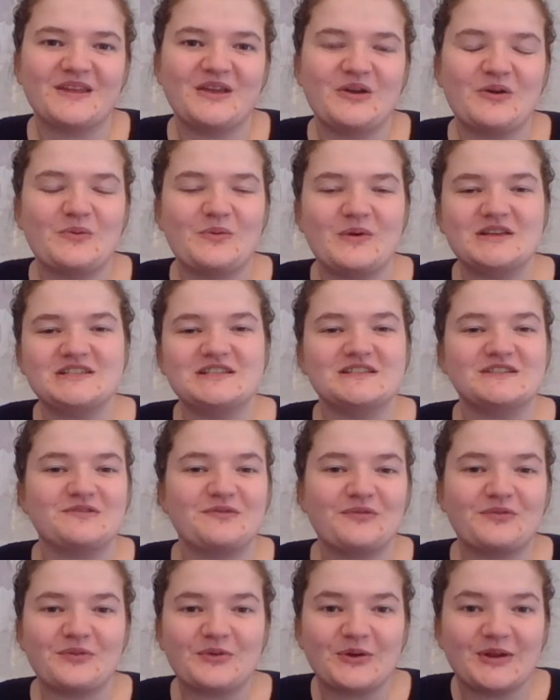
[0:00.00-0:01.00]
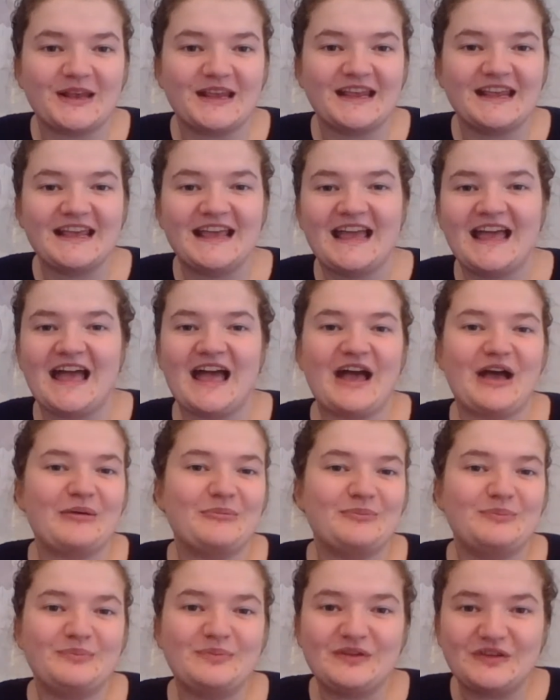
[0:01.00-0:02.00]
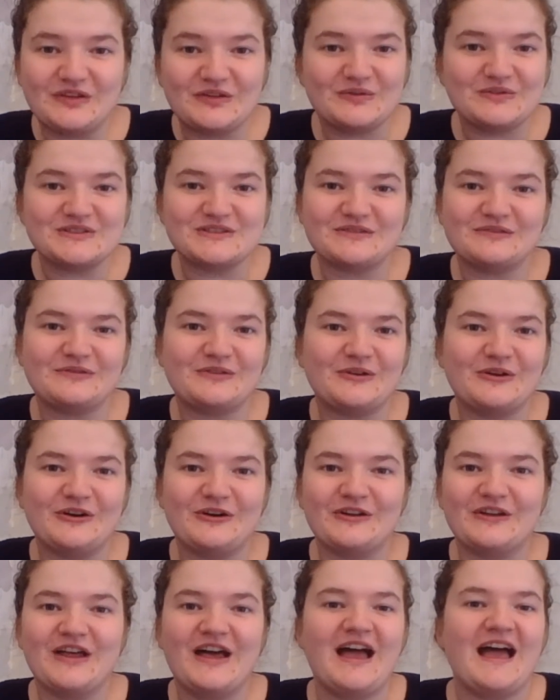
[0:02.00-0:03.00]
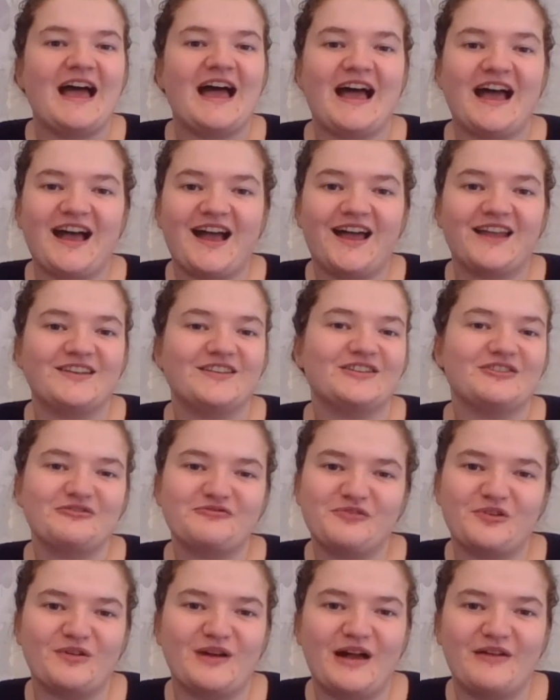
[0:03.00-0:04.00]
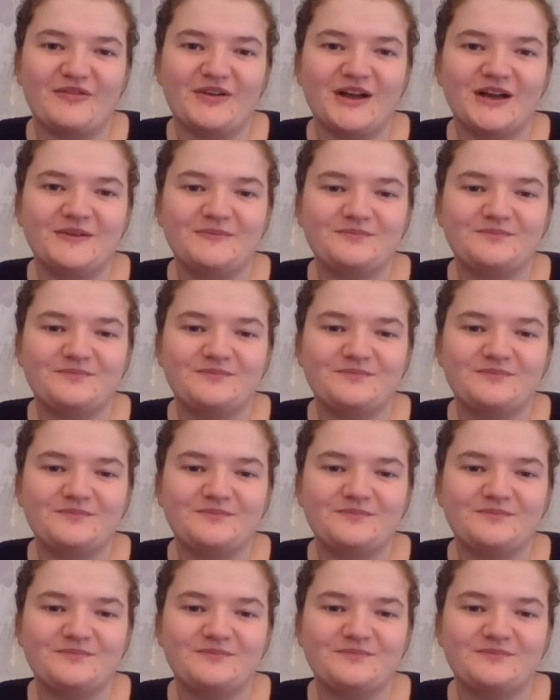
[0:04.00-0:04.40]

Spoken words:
which is free and beautiful and forever.